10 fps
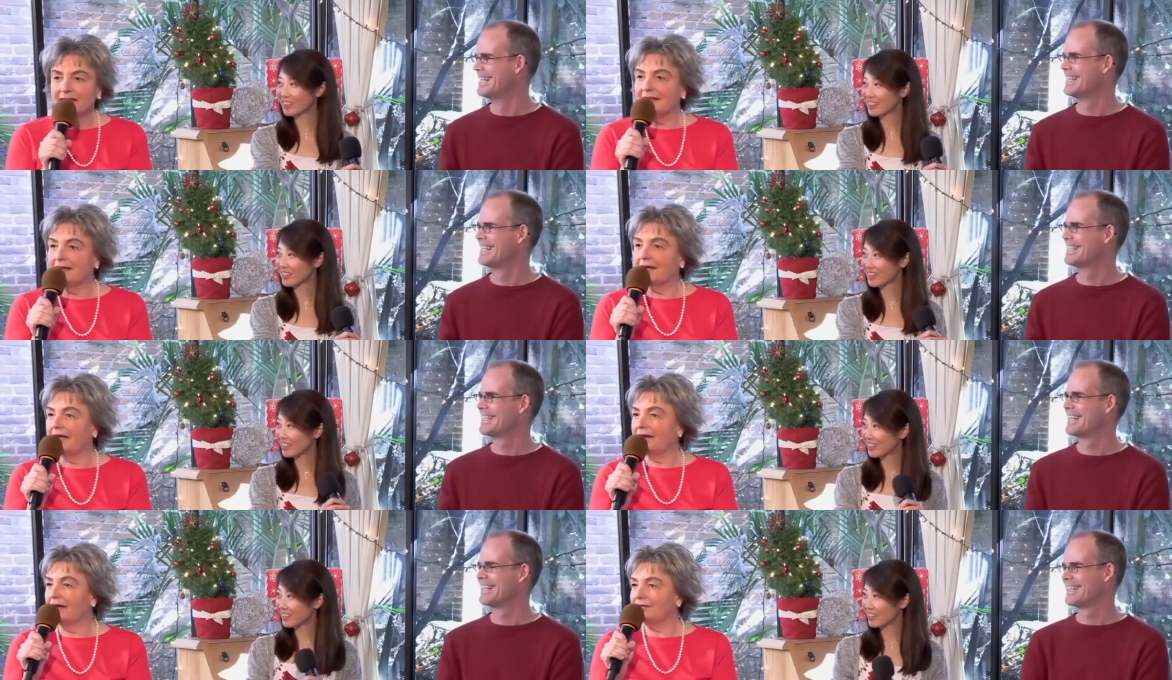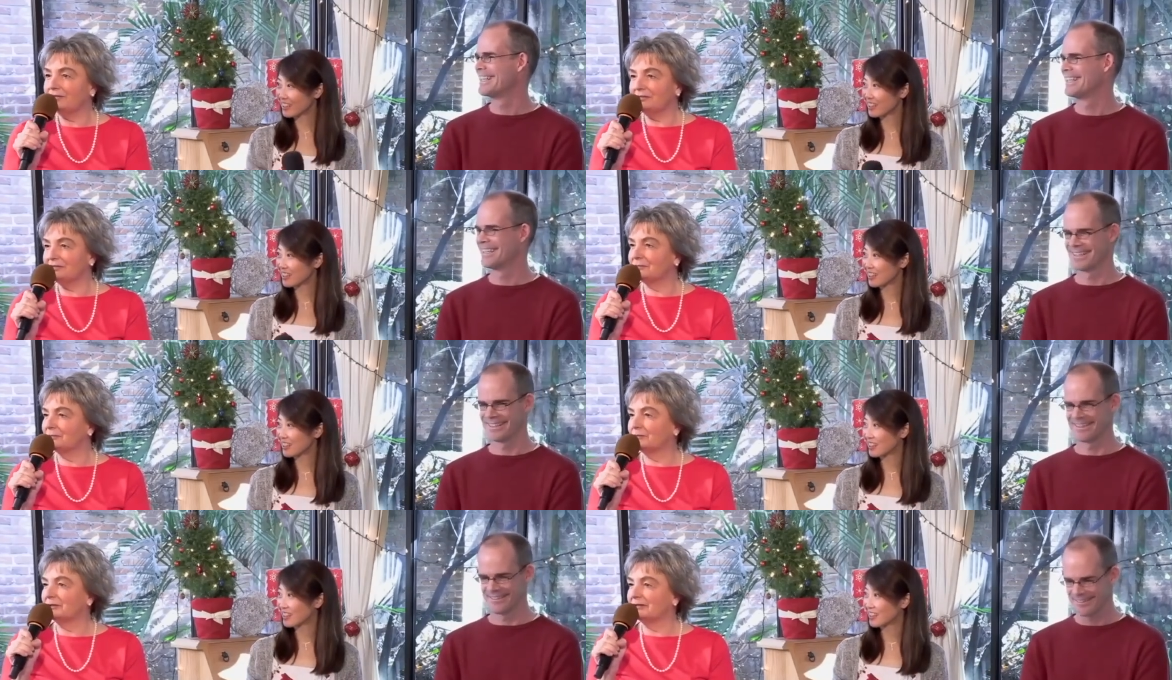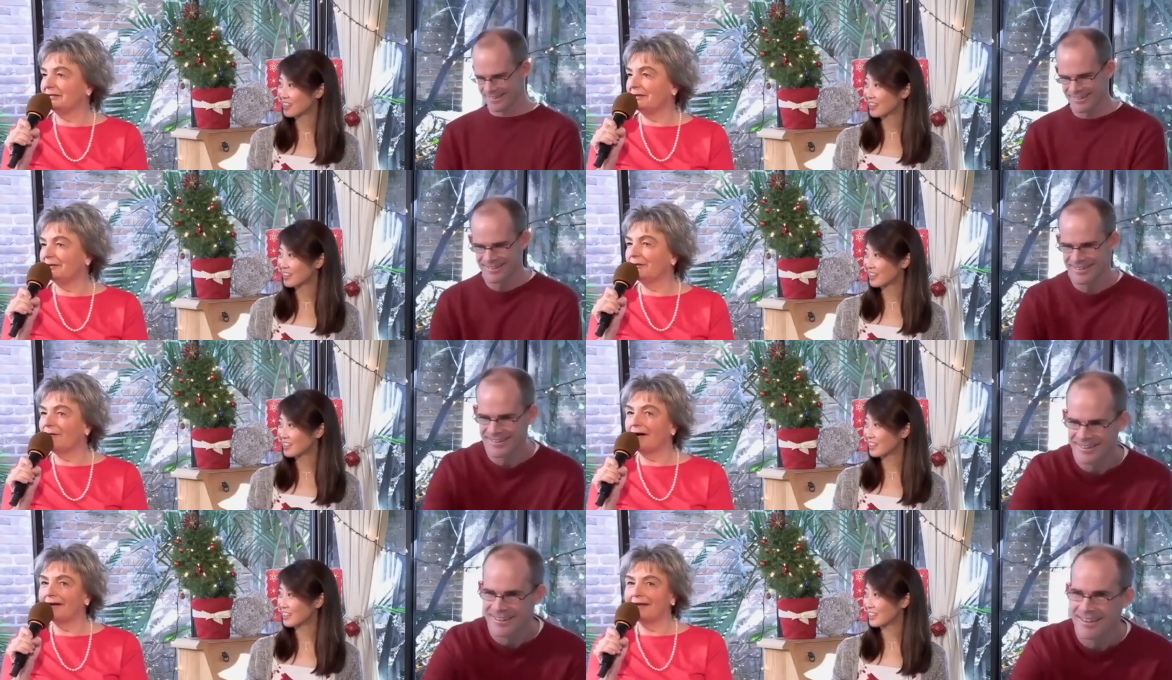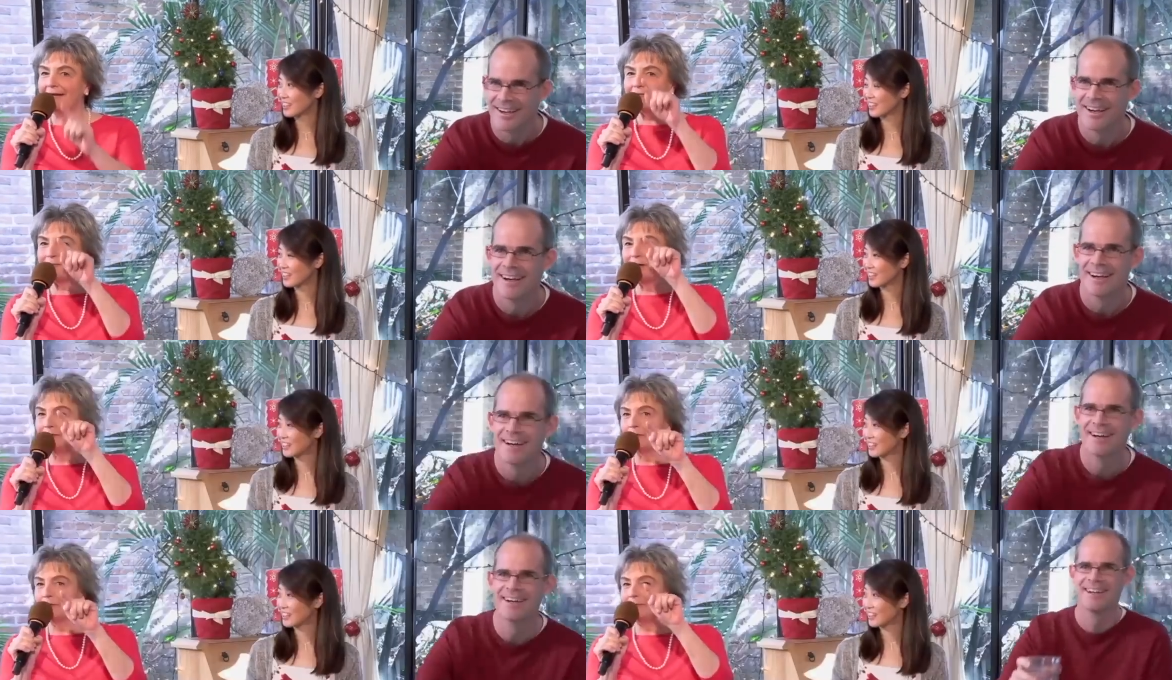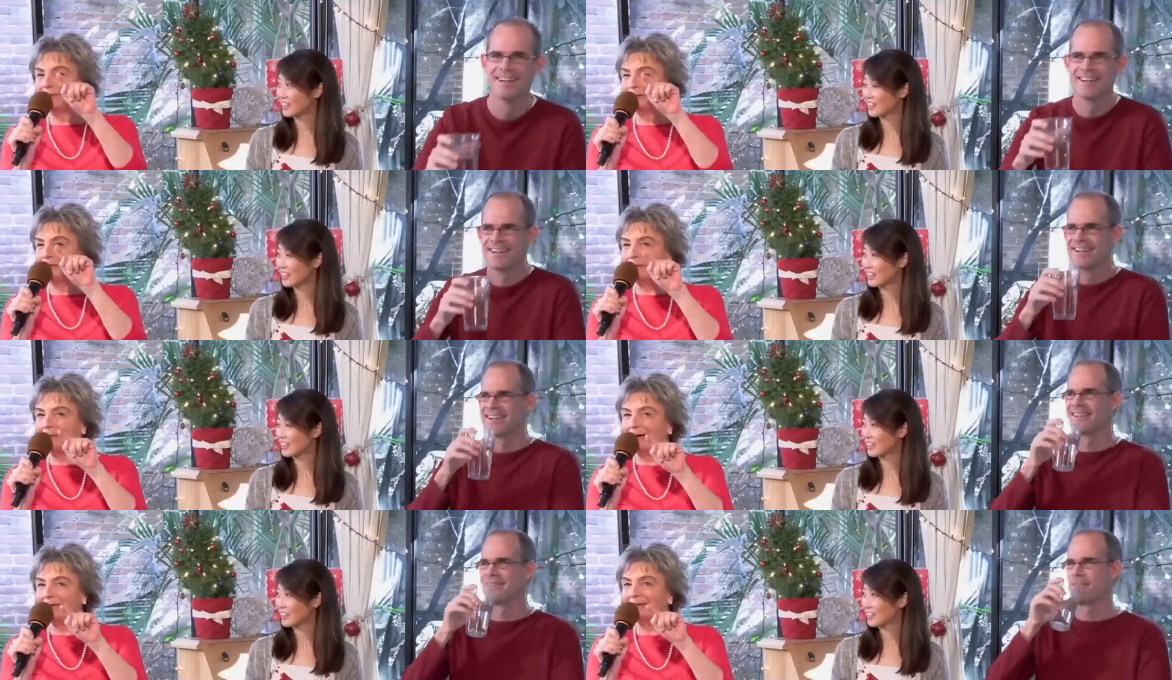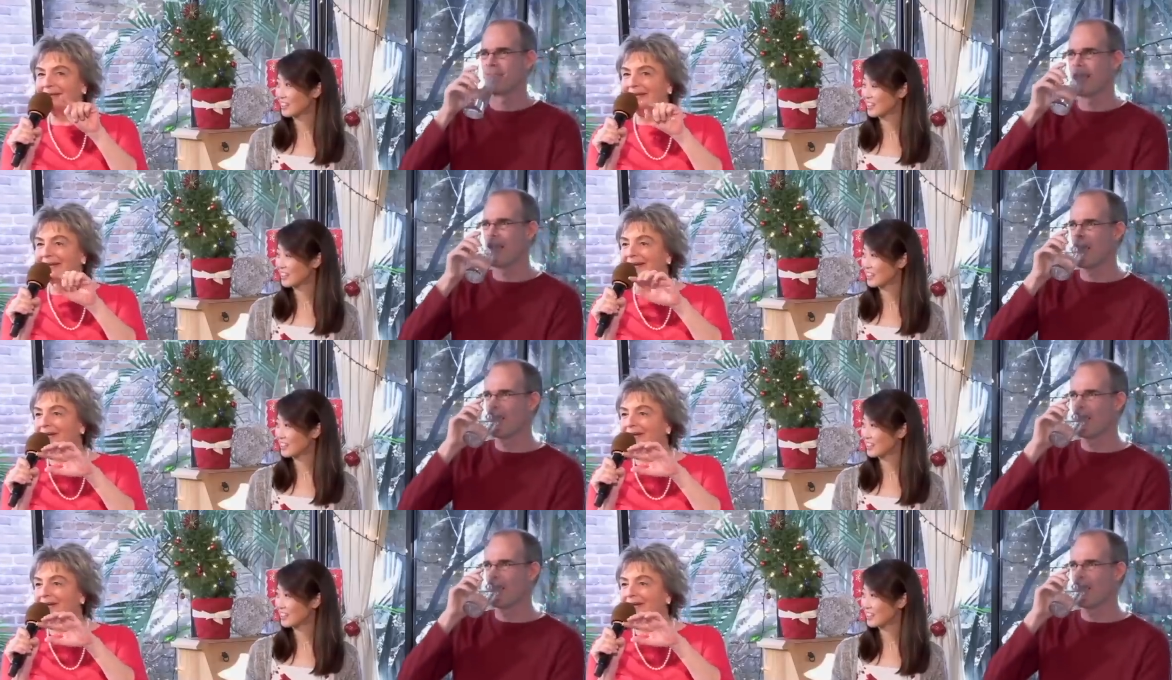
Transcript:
Speaker 1: Yeah, and I just really, you know, I have my room up there on the balcony,